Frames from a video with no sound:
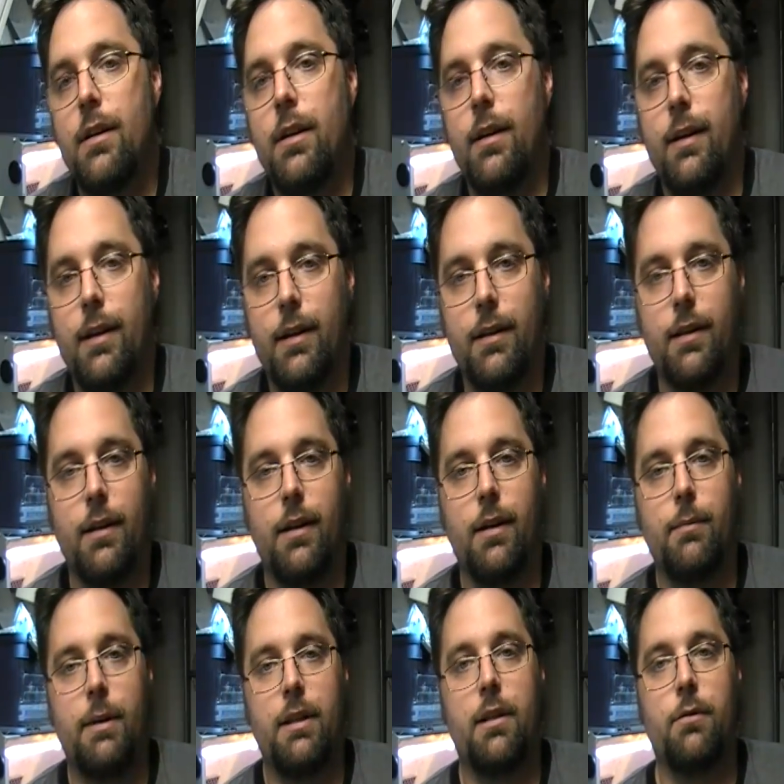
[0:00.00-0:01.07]
and
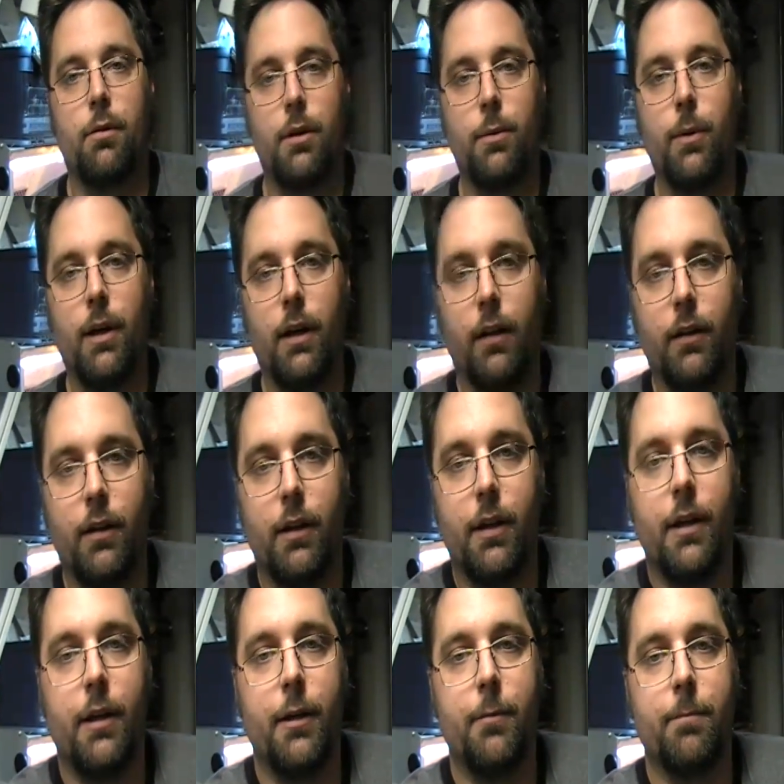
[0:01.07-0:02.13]
I did really
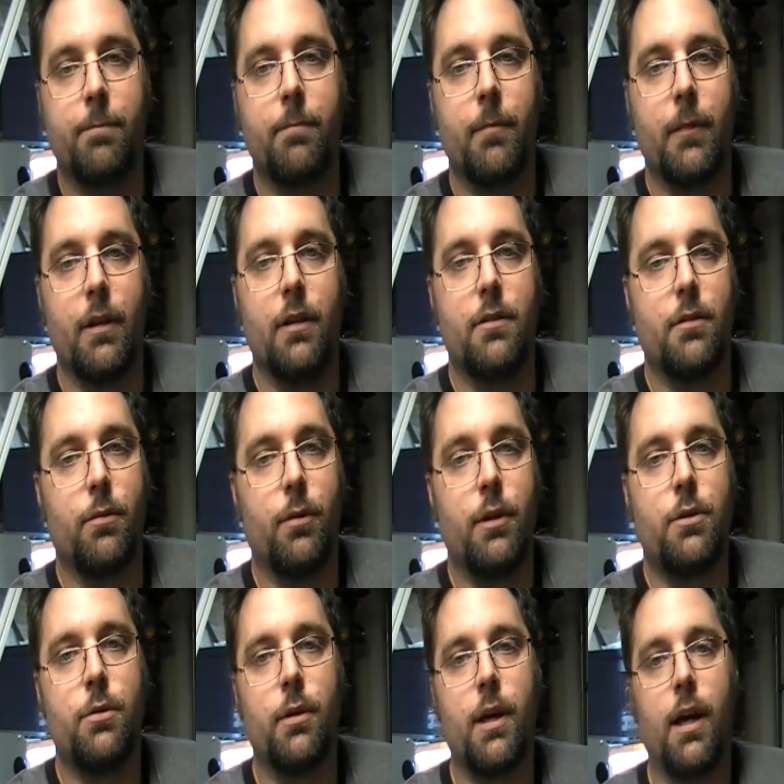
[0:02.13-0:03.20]
well. It's a really
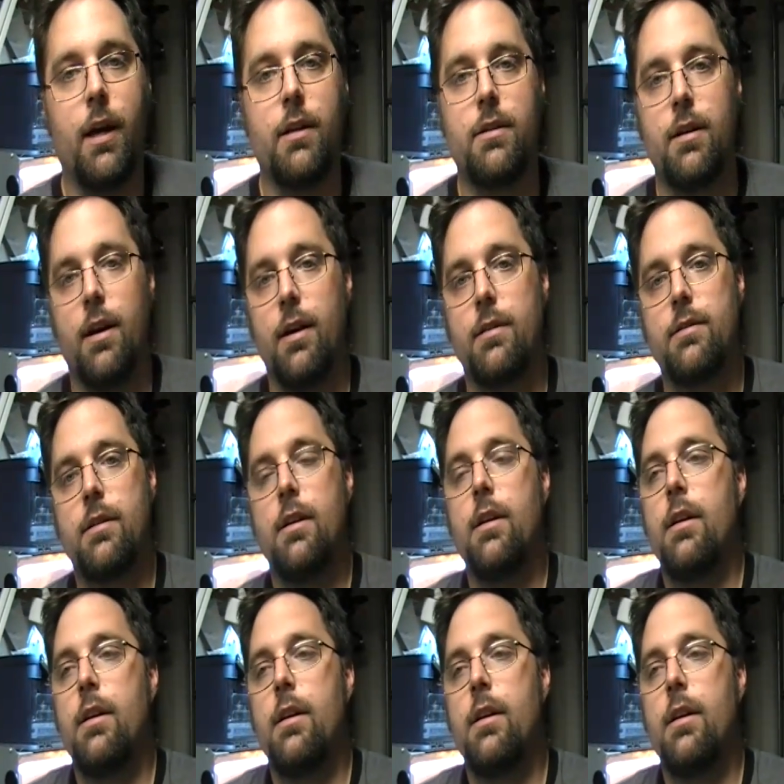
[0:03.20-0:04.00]
cool contest.